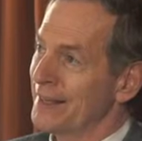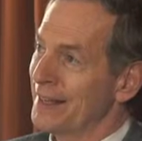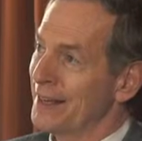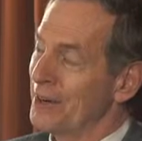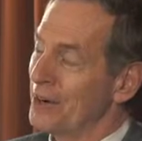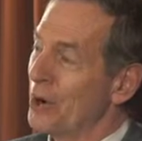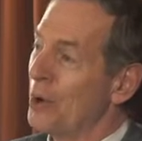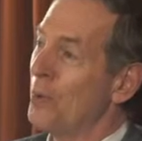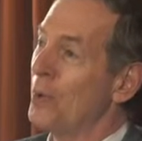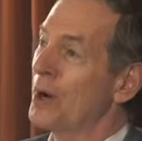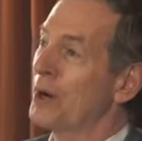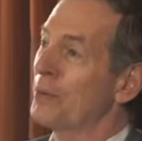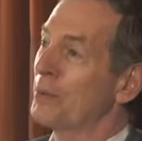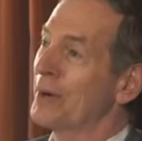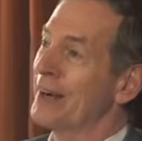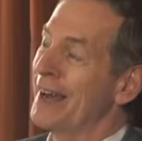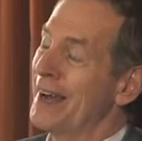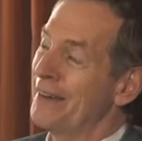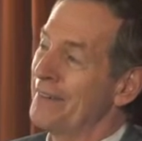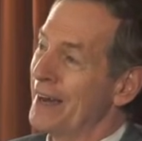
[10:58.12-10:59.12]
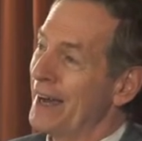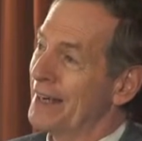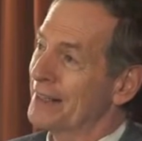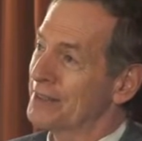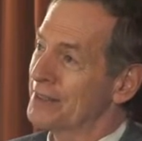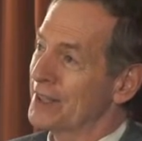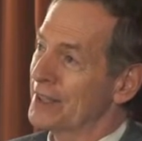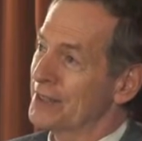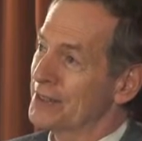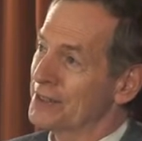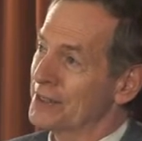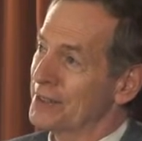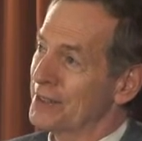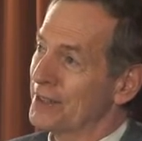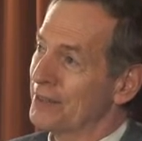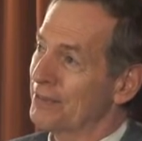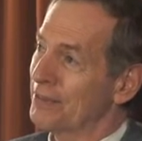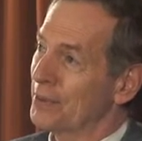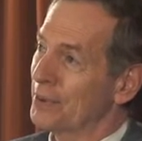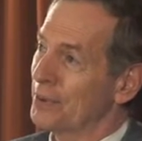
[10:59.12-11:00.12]
that no one would have access to
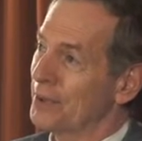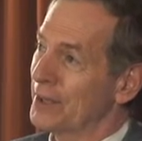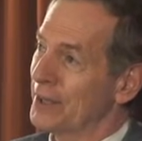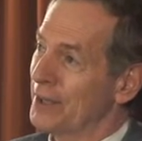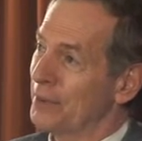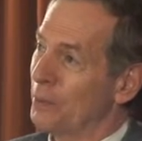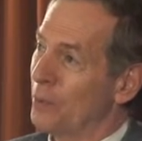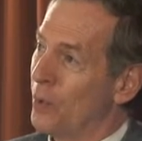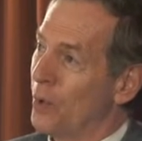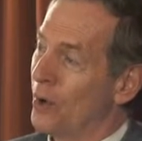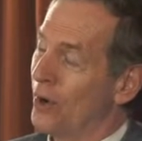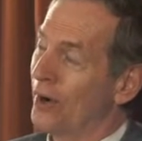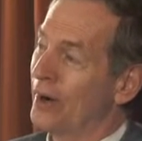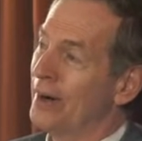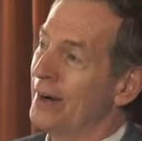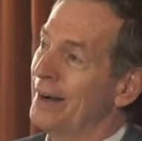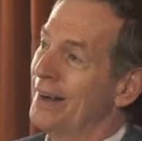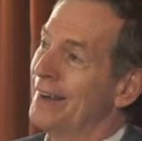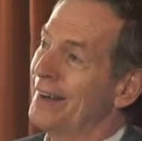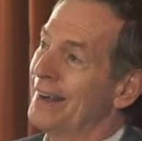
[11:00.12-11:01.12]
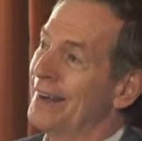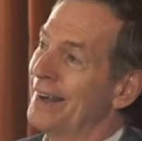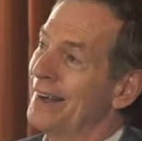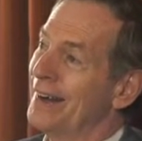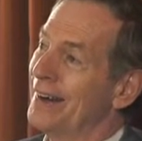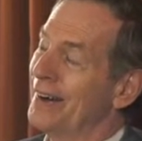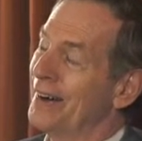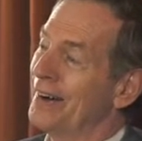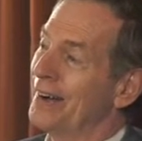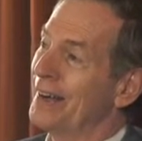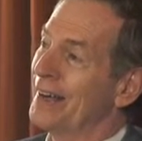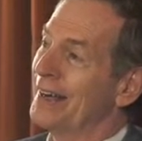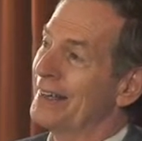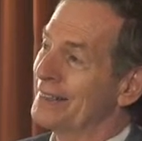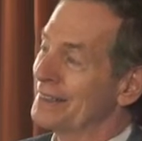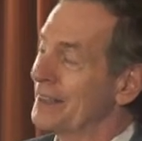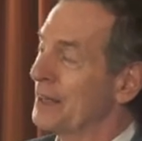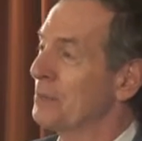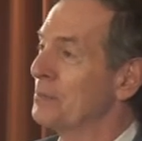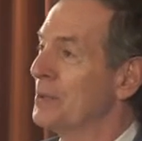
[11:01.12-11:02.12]
unfluoridated water
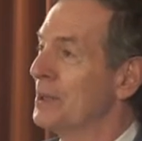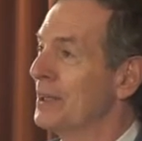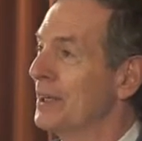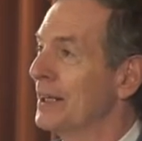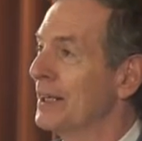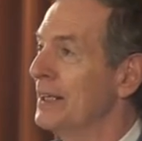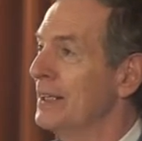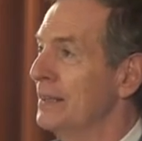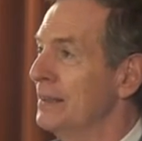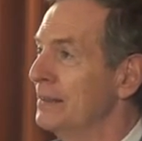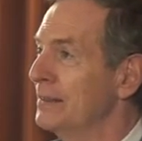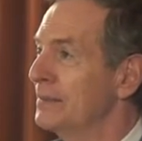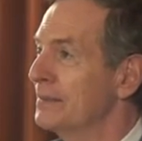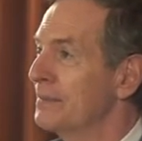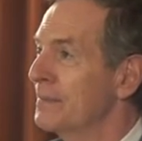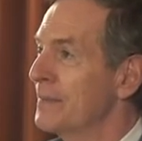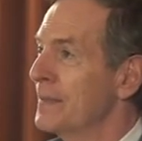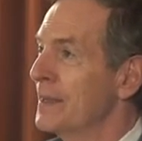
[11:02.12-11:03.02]
except the elite.